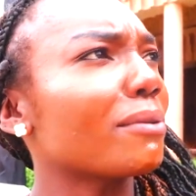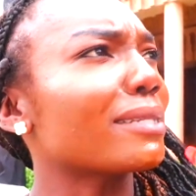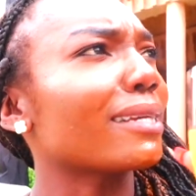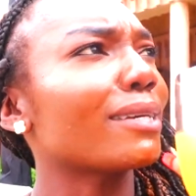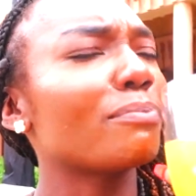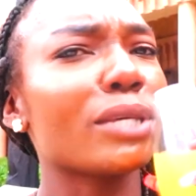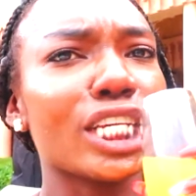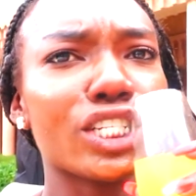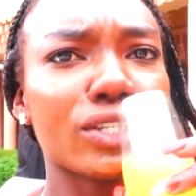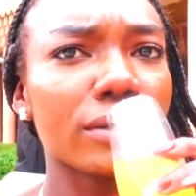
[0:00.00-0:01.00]
was it,
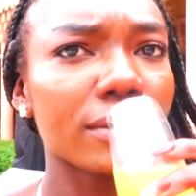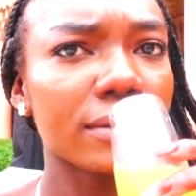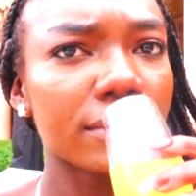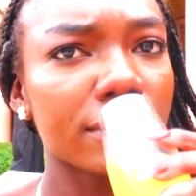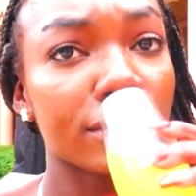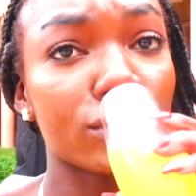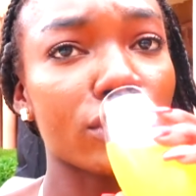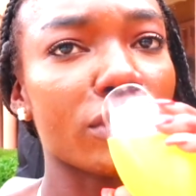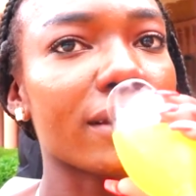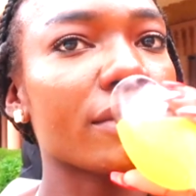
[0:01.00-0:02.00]
peach.
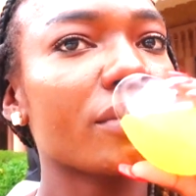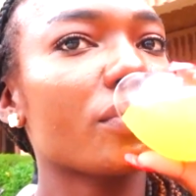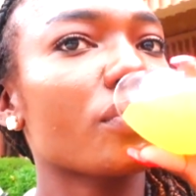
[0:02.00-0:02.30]
So good.